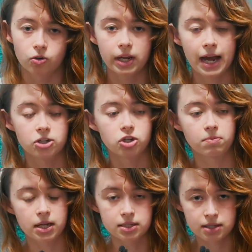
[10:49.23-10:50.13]
catching
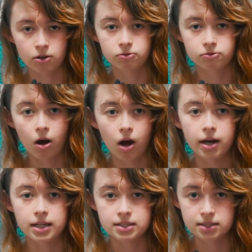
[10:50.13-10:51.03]
myself
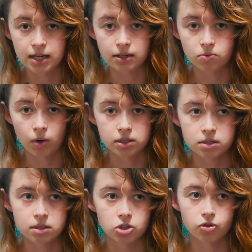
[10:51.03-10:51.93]
on a seat once
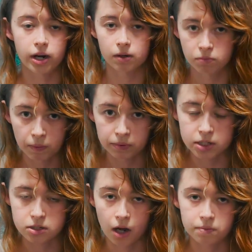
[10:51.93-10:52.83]
the train abruptly stopped.